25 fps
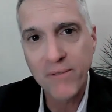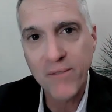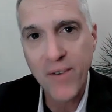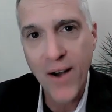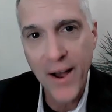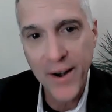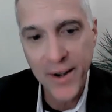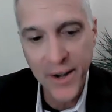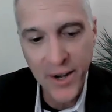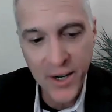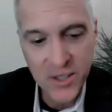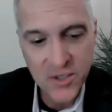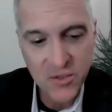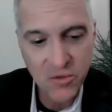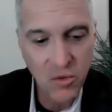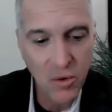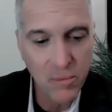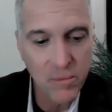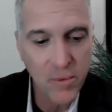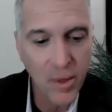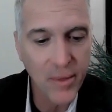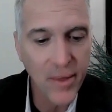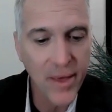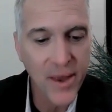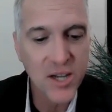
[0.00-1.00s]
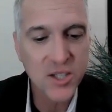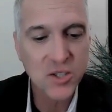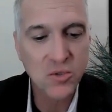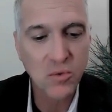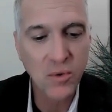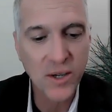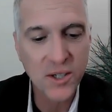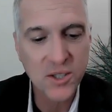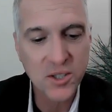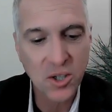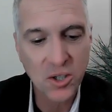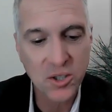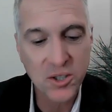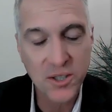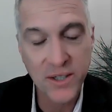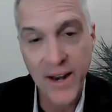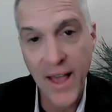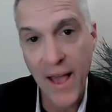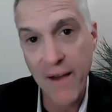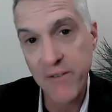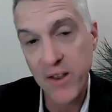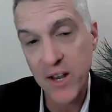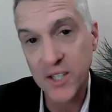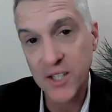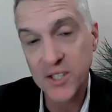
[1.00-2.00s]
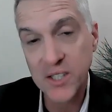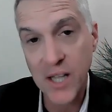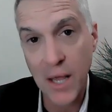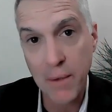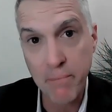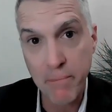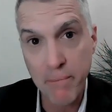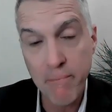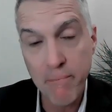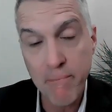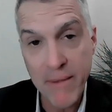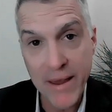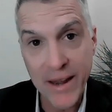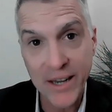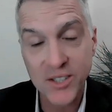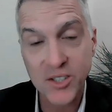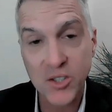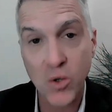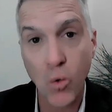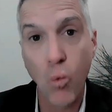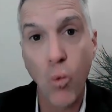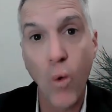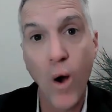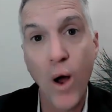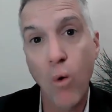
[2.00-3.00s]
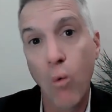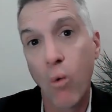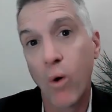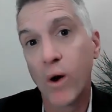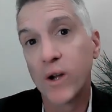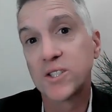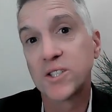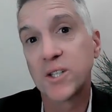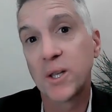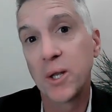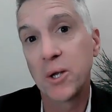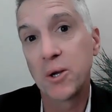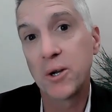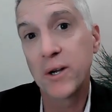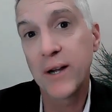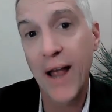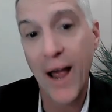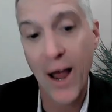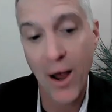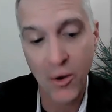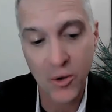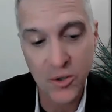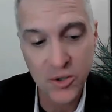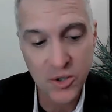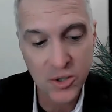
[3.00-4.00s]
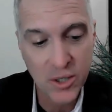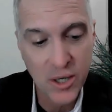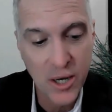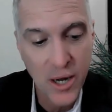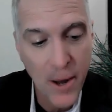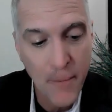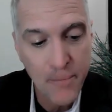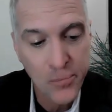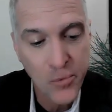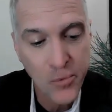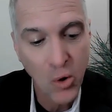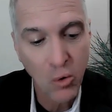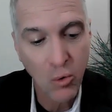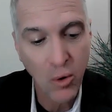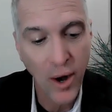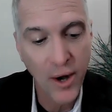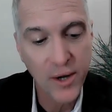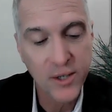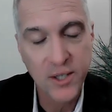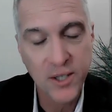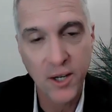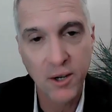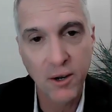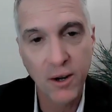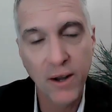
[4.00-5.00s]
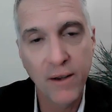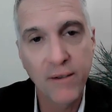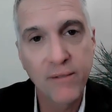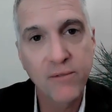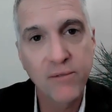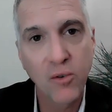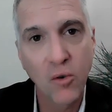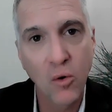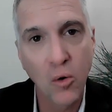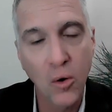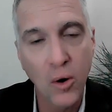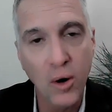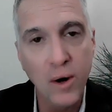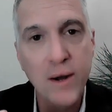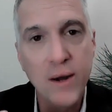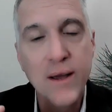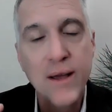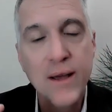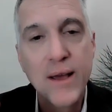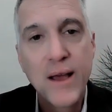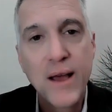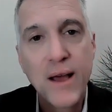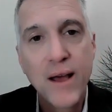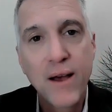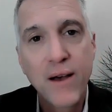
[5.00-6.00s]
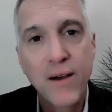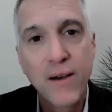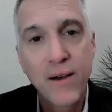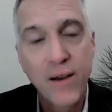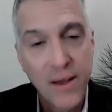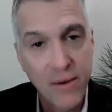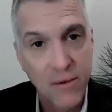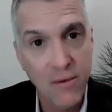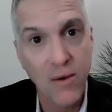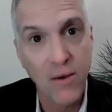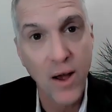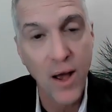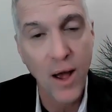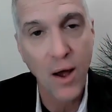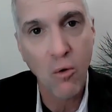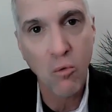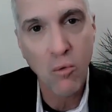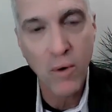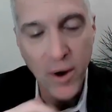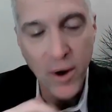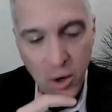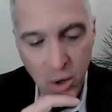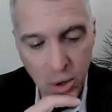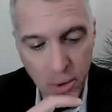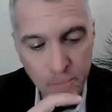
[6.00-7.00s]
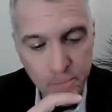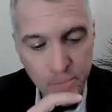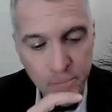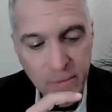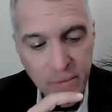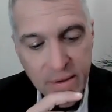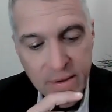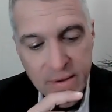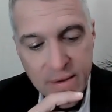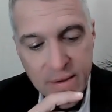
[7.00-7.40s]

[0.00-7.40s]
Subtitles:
the findings from the latest research and evidence that meets What Works Clearinghouse criteria for rigor.